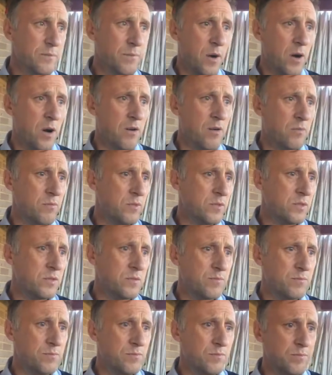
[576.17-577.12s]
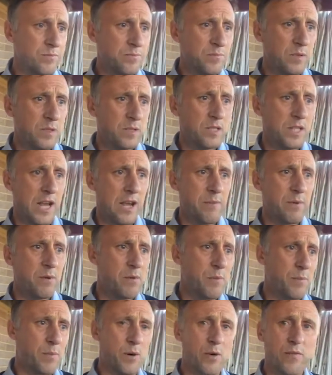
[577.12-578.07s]
Byron and Jamie
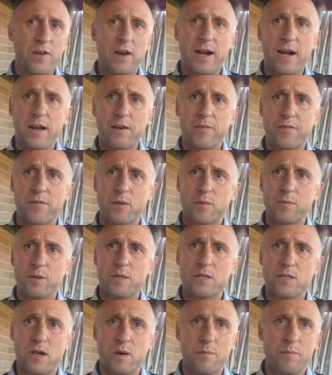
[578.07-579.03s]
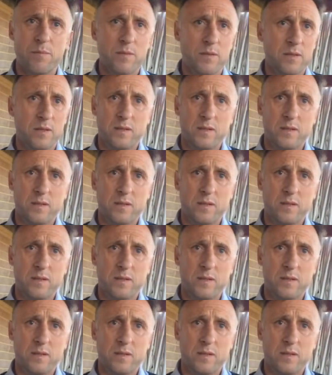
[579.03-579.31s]
were proving a handful at the top.